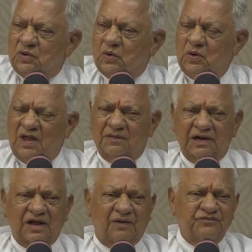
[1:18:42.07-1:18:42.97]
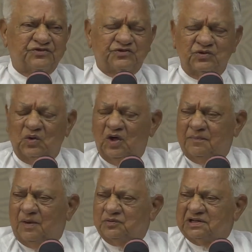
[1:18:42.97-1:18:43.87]
whoever comes to know
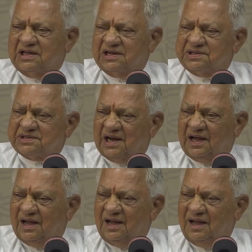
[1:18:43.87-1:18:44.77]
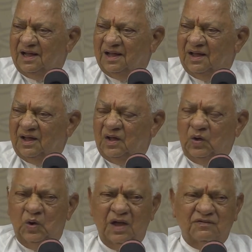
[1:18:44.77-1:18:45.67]
about Krishna,
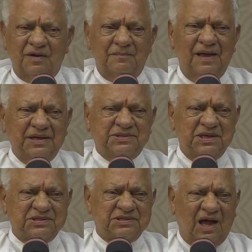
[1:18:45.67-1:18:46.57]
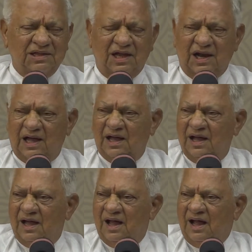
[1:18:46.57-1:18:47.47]
whoever makes a sadhana,
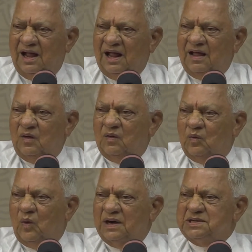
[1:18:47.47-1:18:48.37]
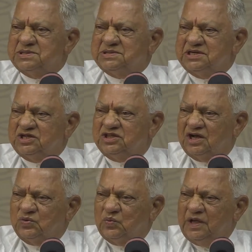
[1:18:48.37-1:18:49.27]
what is it
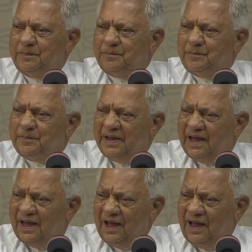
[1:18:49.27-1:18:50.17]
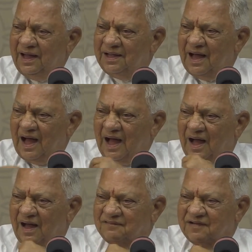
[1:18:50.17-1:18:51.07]
that we pay?
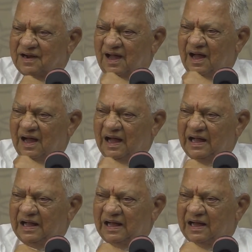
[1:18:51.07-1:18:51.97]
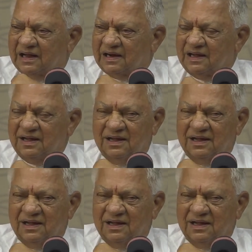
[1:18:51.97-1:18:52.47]
Our ahankara.